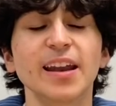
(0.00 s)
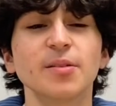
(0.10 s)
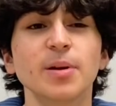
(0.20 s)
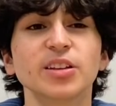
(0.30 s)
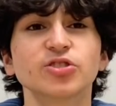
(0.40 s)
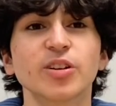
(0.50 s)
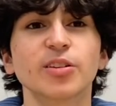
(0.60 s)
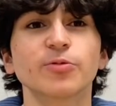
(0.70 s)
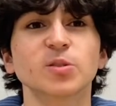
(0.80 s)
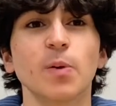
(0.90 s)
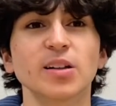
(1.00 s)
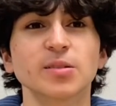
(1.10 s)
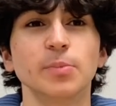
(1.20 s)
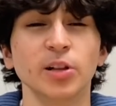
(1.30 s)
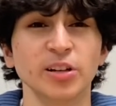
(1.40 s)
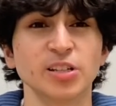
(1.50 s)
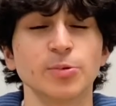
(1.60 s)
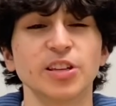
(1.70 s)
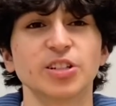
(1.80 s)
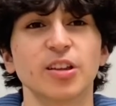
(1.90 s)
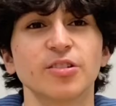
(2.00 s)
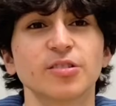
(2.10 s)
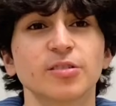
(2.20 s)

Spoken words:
administrative responsibilities with each other.